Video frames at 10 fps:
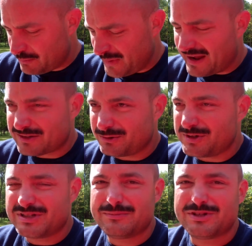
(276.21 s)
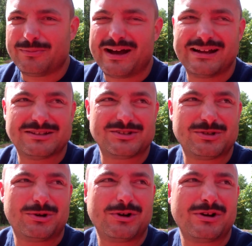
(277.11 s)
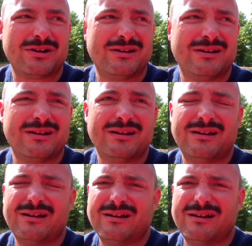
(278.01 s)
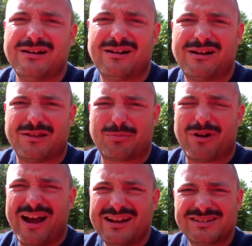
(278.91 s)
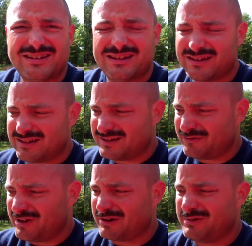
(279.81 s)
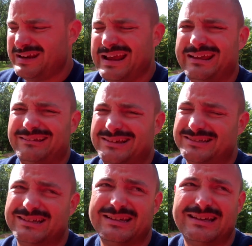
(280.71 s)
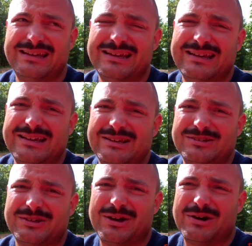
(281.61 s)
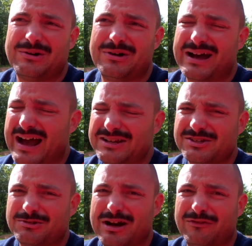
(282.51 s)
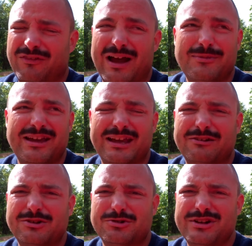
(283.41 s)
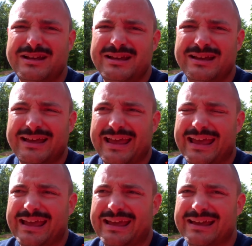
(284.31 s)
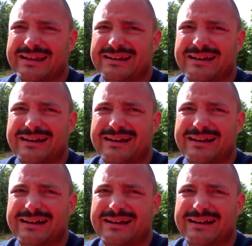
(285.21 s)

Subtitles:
bags of wood chips you buy at the store, oh, the price is frickin' ridiculous. So I just go out and find me a hickory tree and